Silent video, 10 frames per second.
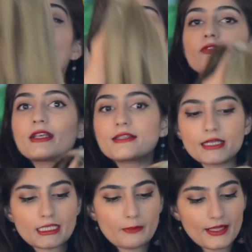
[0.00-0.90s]
And wigs are
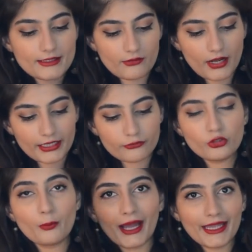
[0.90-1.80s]
expensive. Like, if
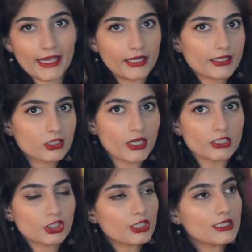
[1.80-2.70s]
you buy hair
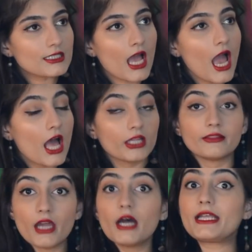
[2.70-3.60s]
extensions,
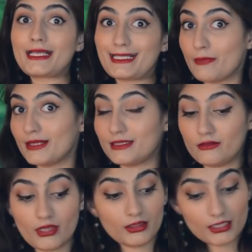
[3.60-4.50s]
they are
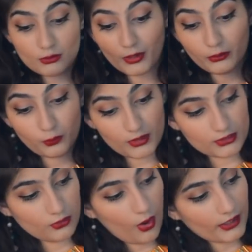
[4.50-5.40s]
expensive, and this one
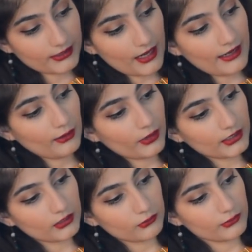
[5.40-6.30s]
was not. And look
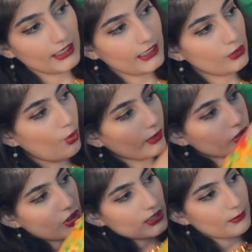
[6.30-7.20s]
at the really
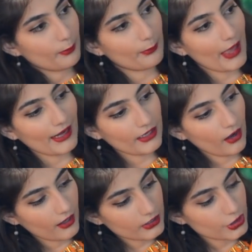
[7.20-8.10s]
gorgeous
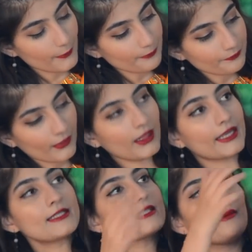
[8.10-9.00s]
balayage.
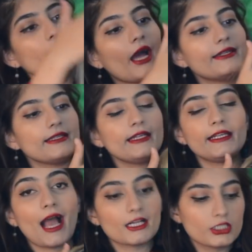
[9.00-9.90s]
Like, in some lighting
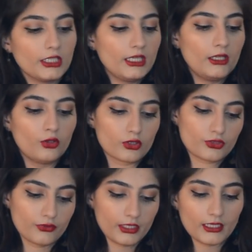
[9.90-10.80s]
it actually
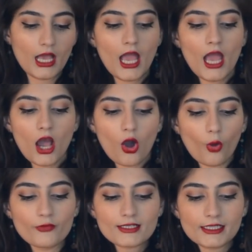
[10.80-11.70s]
looks real.
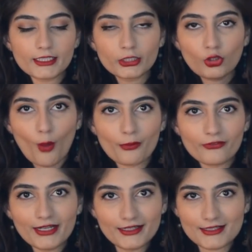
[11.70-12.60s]
Obviously the top
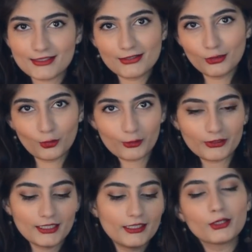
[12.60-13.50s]
of it doesn't look
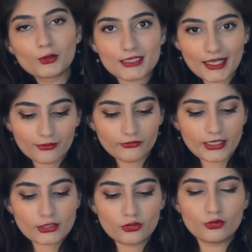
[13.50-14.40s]
real, it looks like a
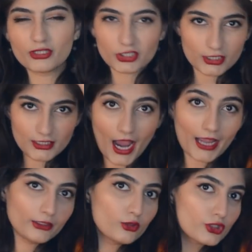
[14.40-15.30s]
wig, so you can just,
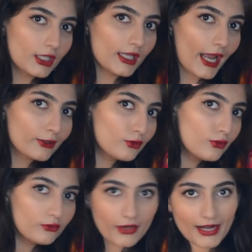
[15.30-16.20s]
I usually like
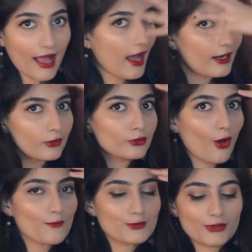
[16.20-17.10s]
to wear a hat on
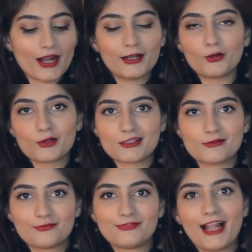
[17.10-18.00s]
top so that it looks
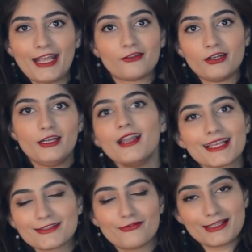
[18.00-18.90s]
like real,
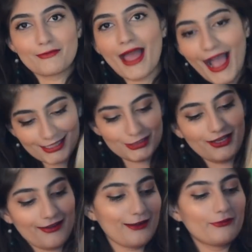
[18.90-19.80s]
as if it's my actual
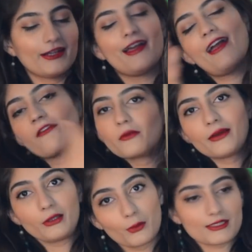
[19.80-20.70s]
hair, but
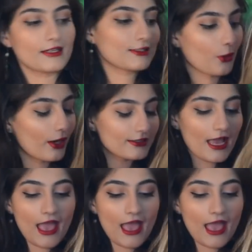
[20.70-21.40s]
everybody knows that it's not.